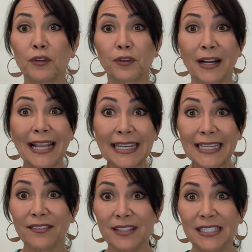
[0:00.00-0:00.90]
for
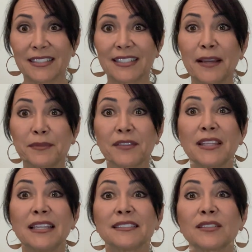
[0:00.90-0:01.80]
any of these types of
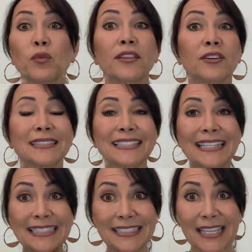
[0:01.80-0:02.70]
things, whether it's
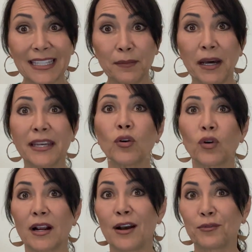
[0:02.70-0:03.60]
inside the body
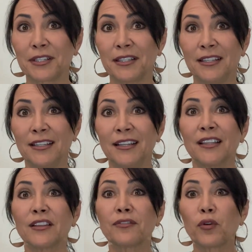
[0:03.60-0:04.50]
or out.
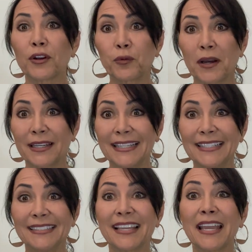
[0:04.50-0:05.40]
The fourth one
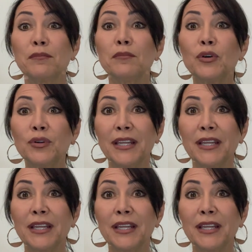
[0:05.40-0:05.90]
is a mood